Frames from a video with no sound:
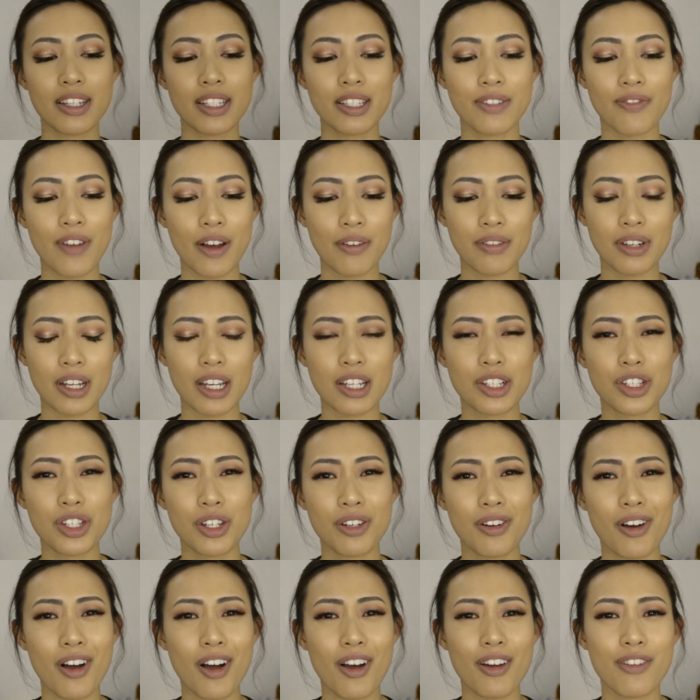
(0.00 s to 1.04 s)
this
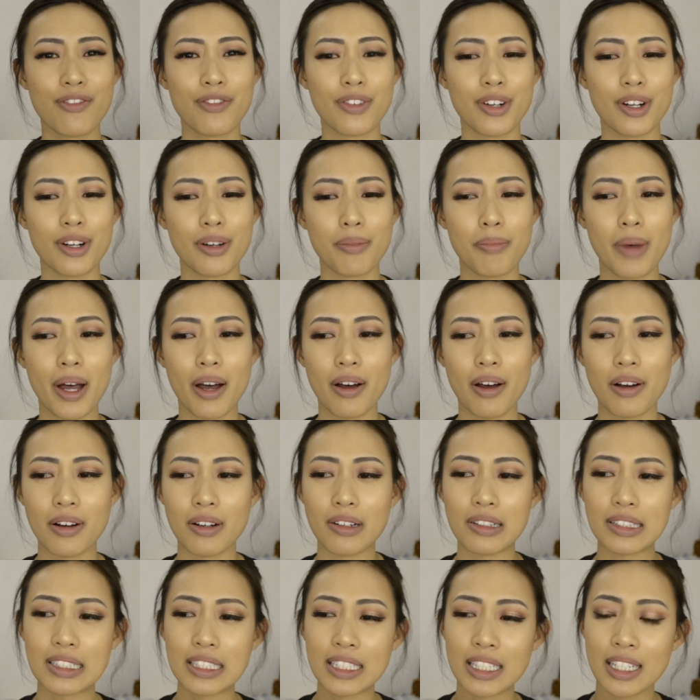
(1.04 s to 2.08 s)
foundation on for
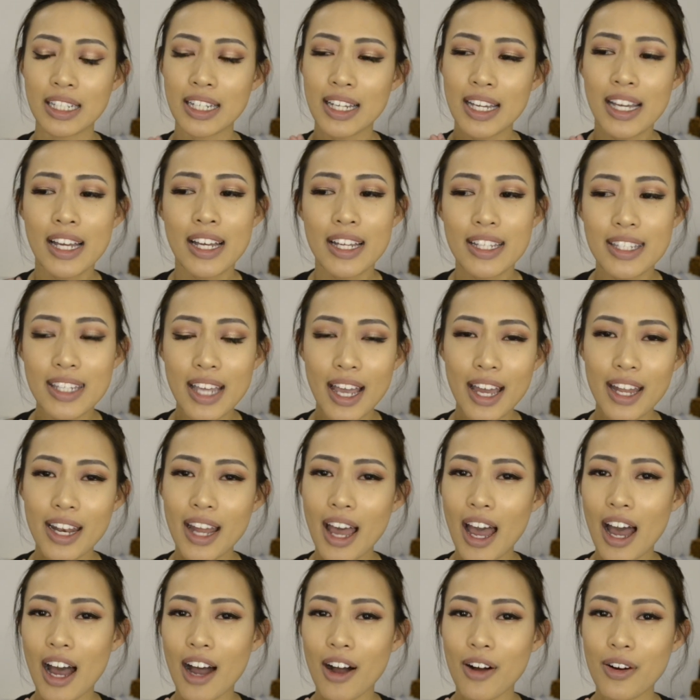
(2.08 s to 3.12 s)
about 10
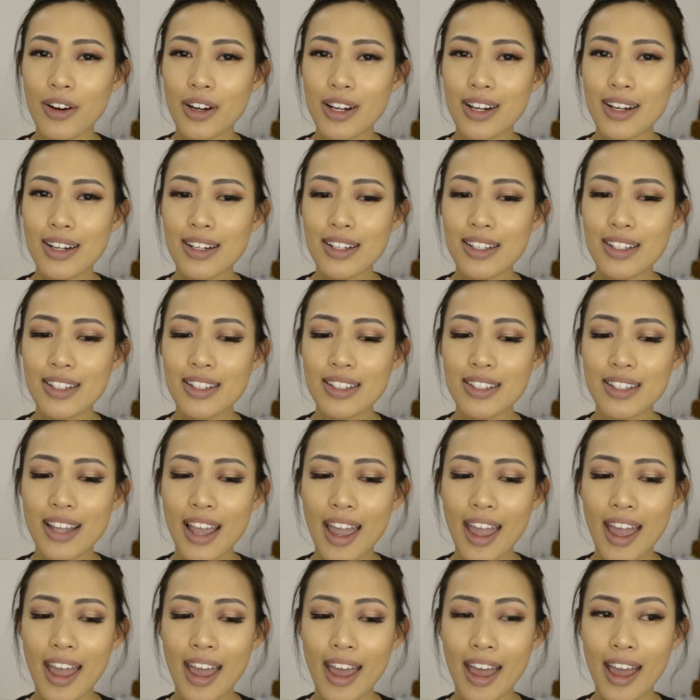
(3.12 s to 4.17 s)
hours,
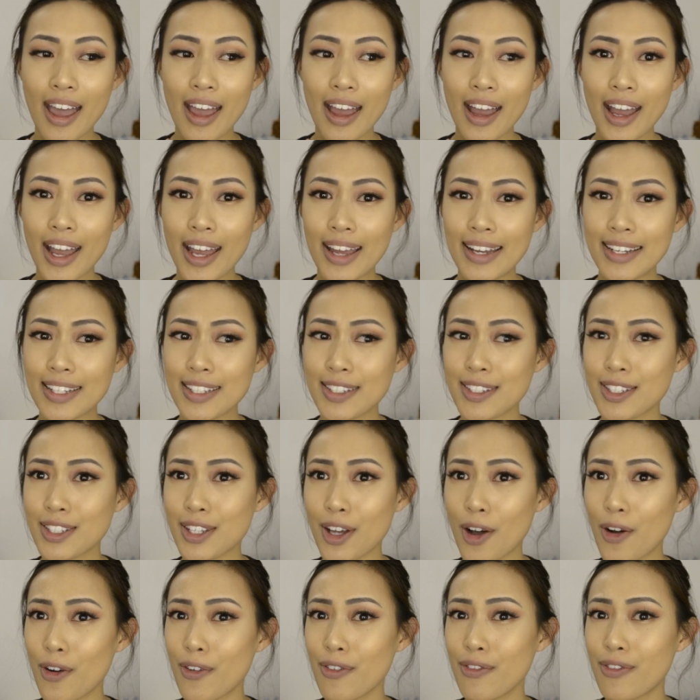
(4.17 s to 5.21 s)
and
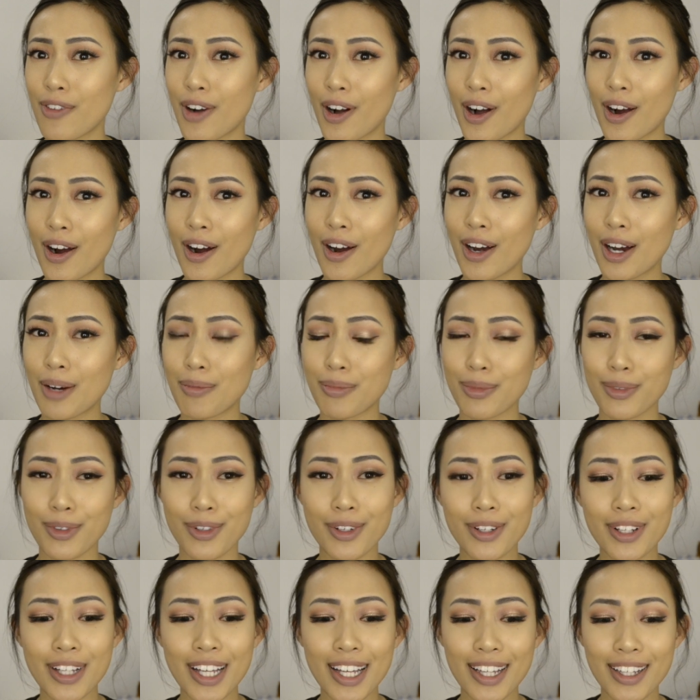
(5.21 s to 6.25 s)
so far I'm
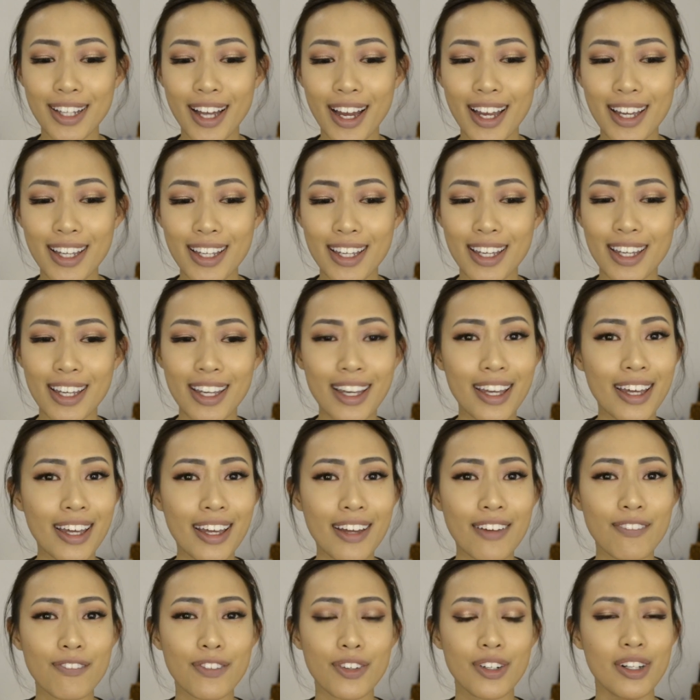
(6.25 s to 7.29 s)
really liking
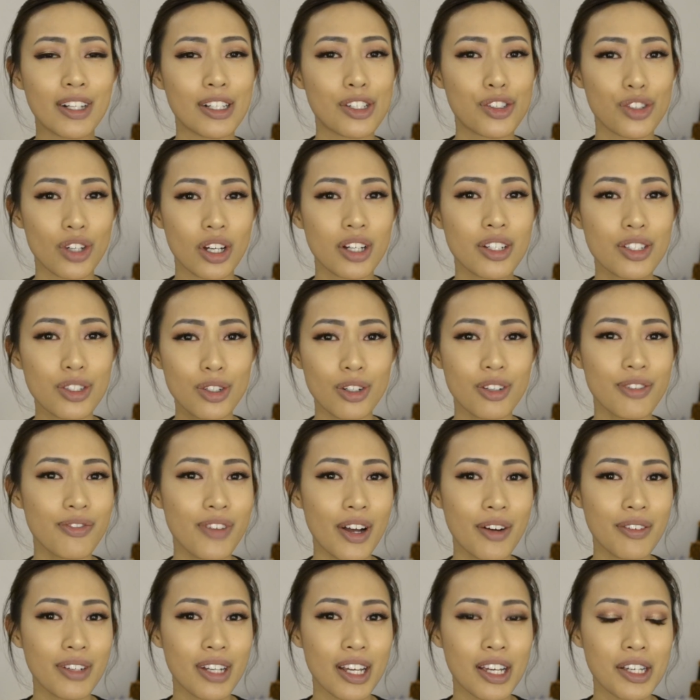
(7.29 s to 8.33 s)
it. For a drugstore
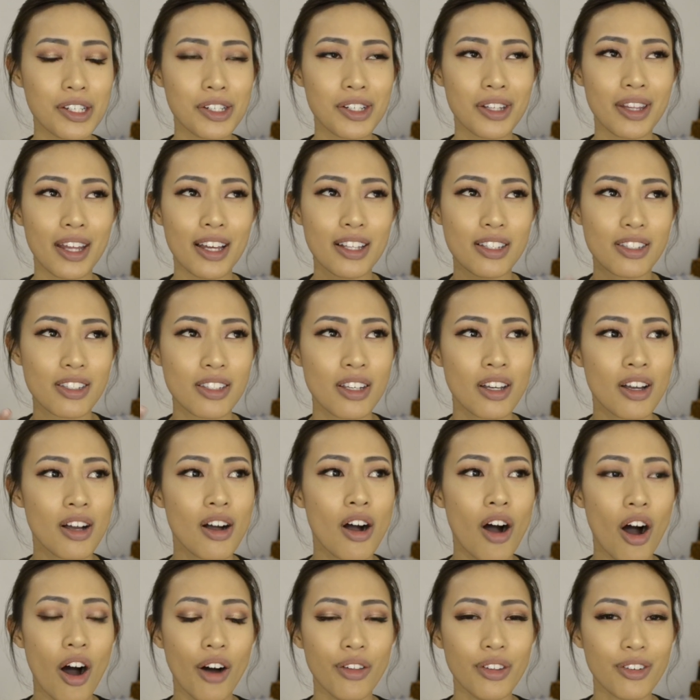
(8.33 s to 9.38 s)
foundation that's
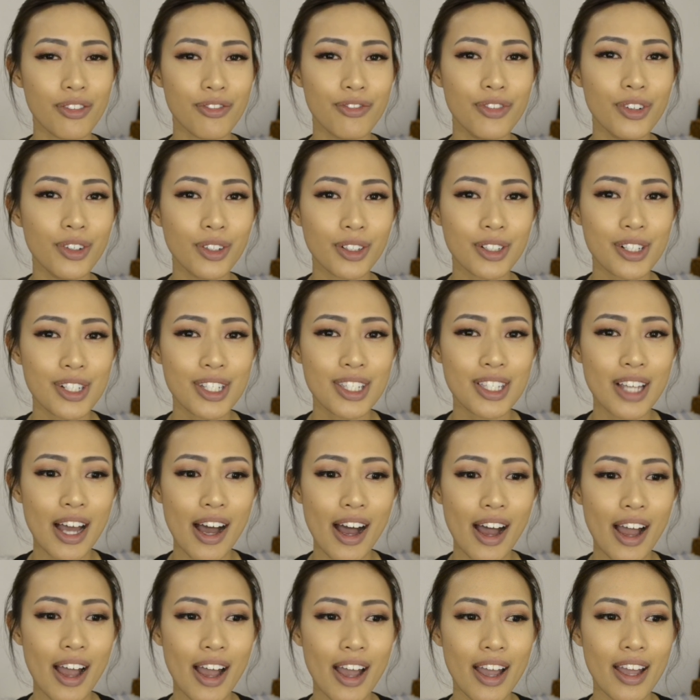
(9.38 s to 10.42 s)
on the fuller
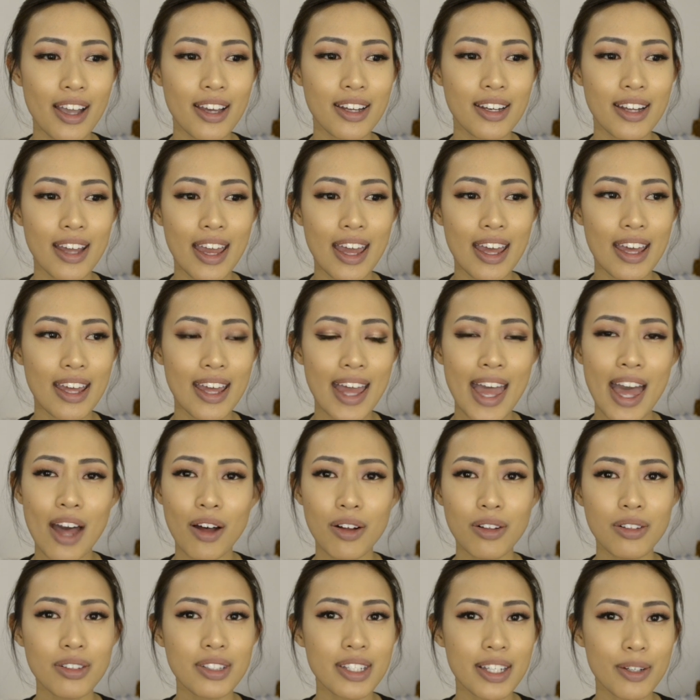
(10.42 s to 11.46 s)
side, it
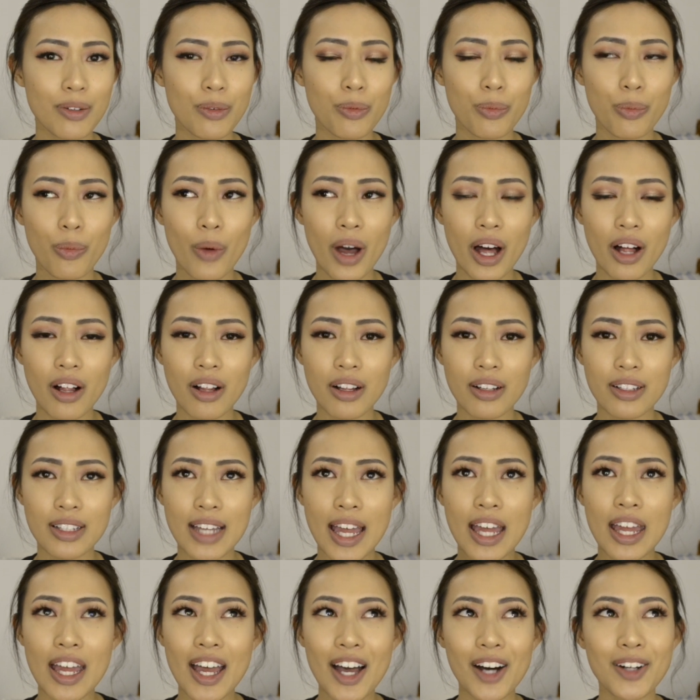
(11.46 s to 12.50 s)
held
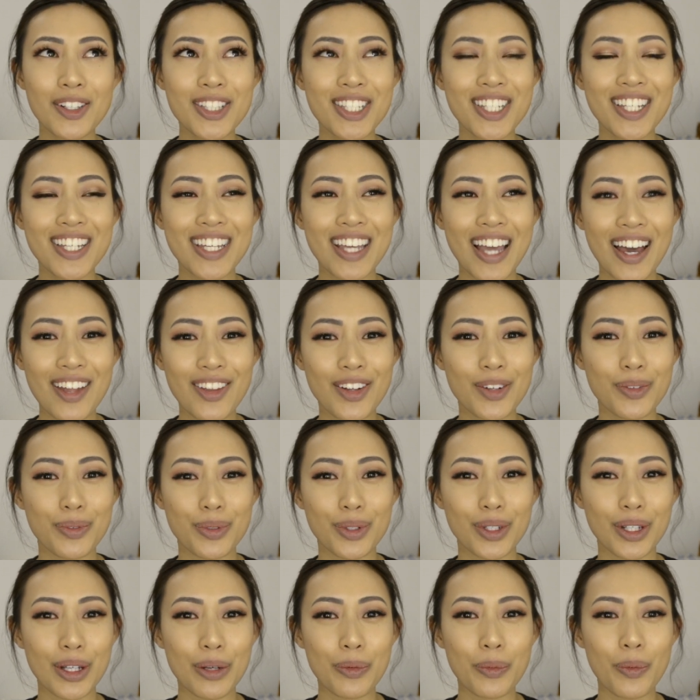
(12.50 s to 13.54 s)
together
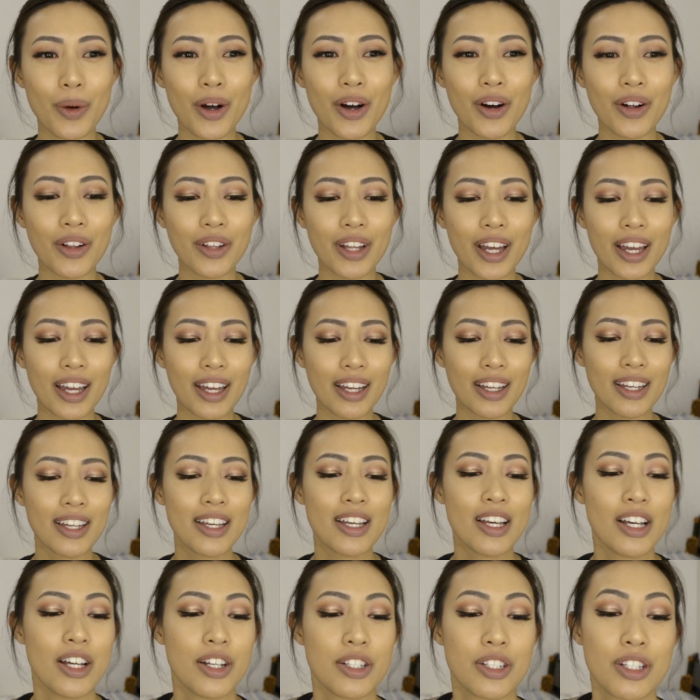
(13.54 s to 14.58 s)
really well. Like,
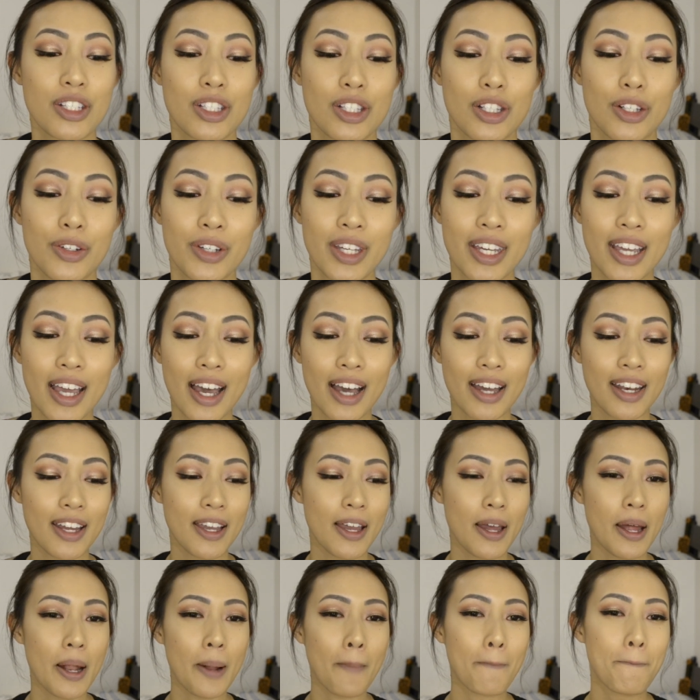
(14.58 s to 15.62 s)
just looking at
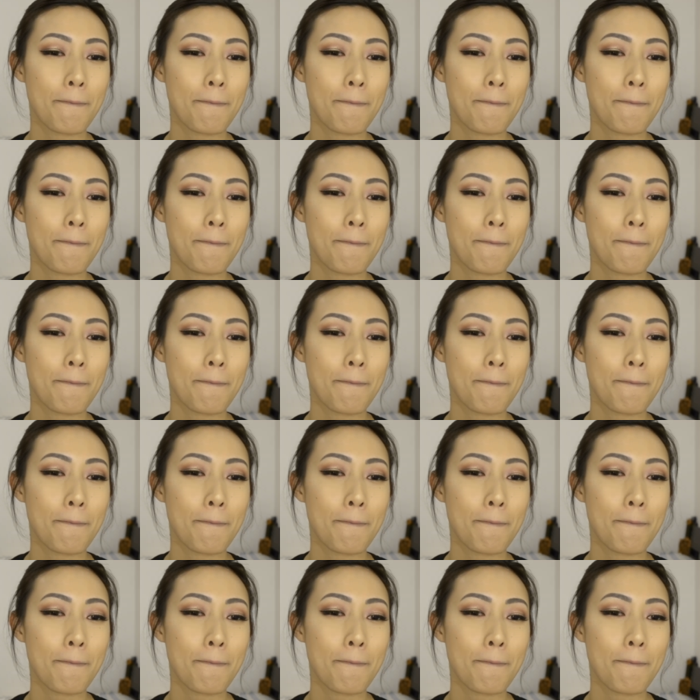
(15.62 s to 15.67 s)
it,